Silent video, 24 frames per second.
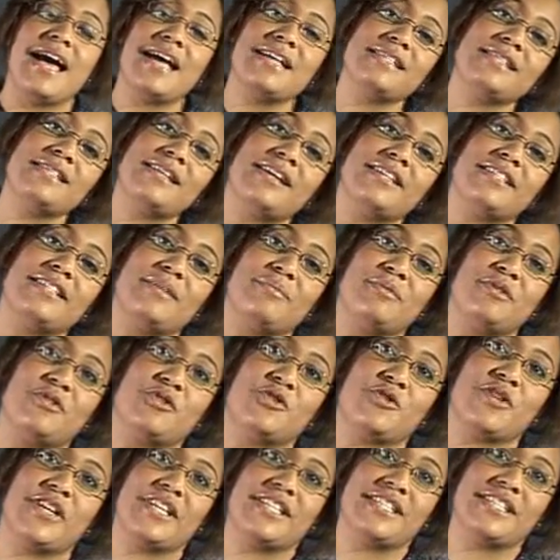As I
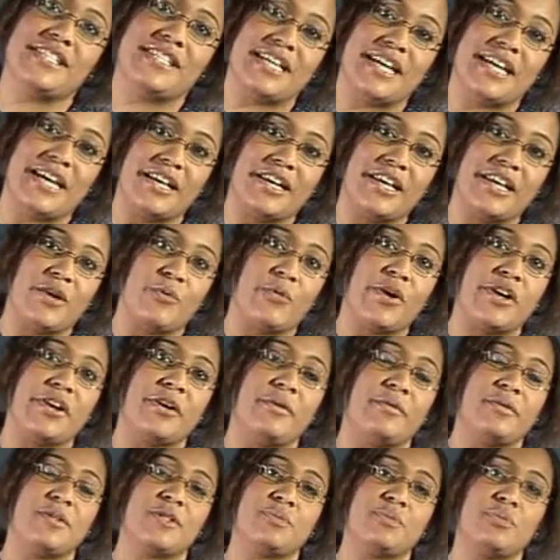demonstrated earlier when
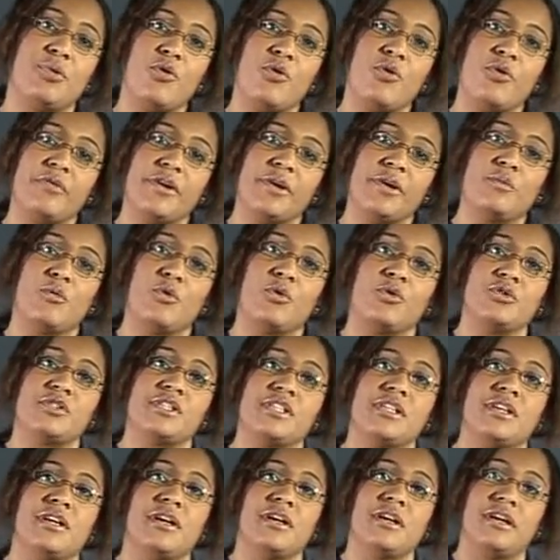I was pouring
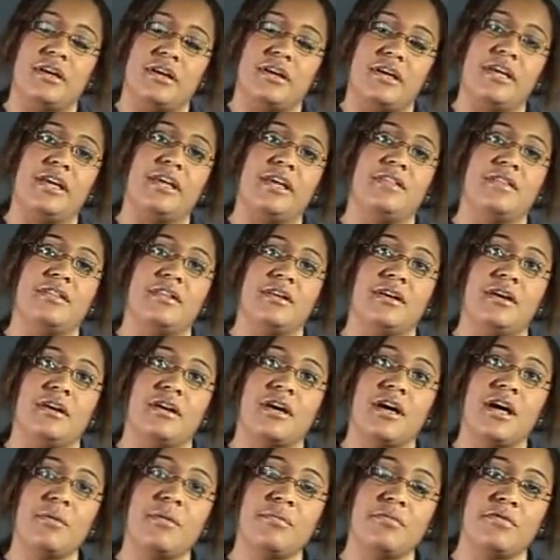water in
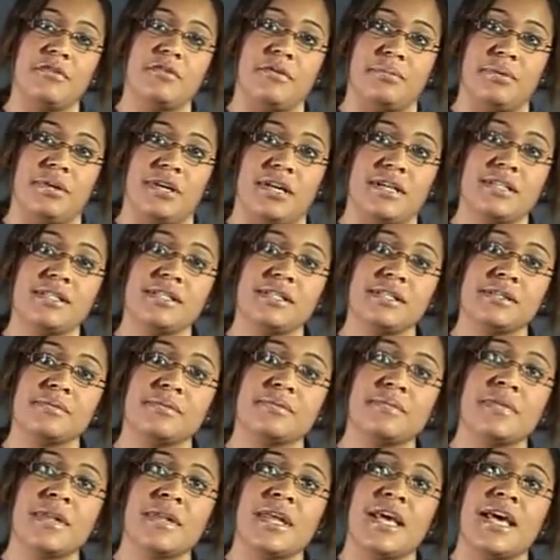the Comfort
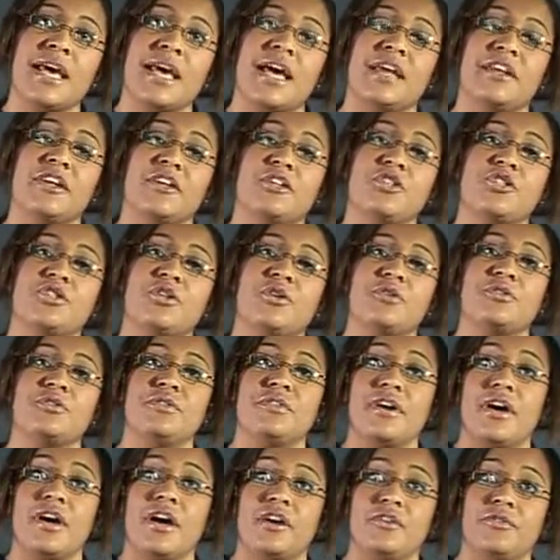Plus and I showed
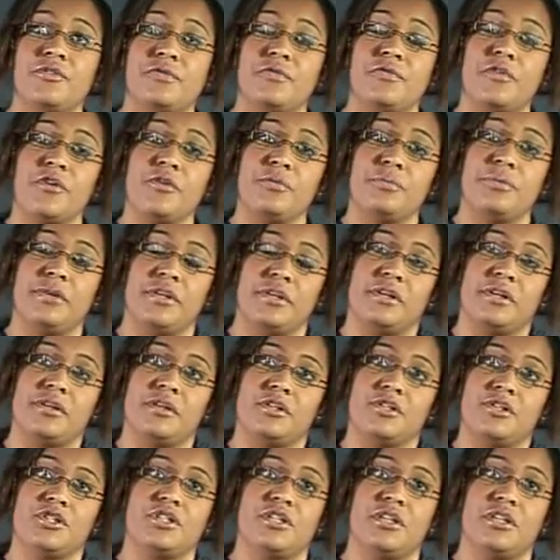you the
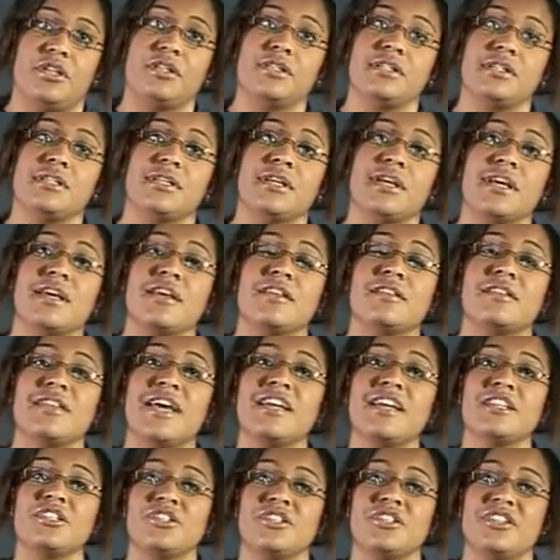hydrophobic sheet,
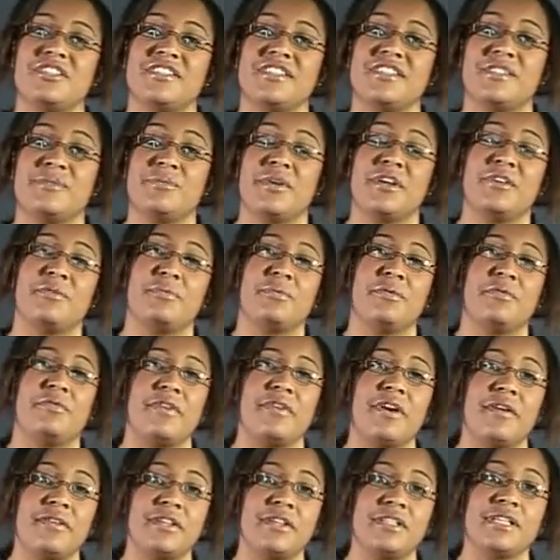That sheet is made up
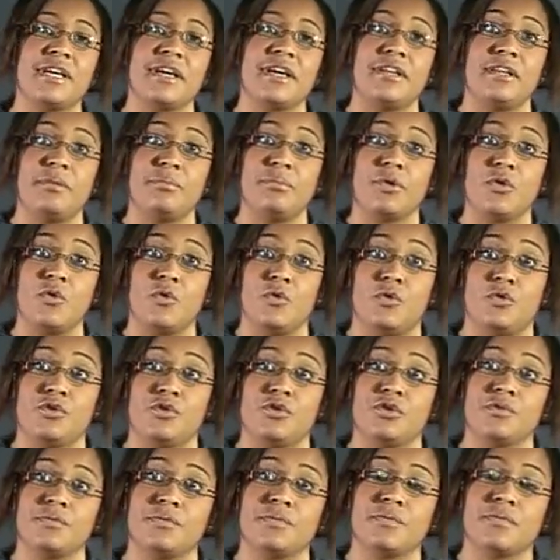of very tiny
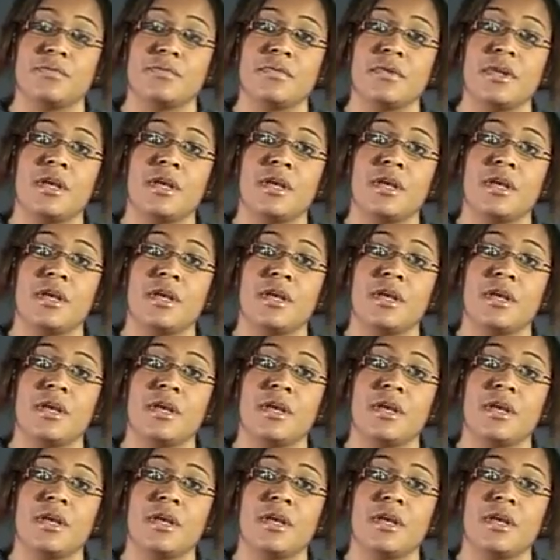pores.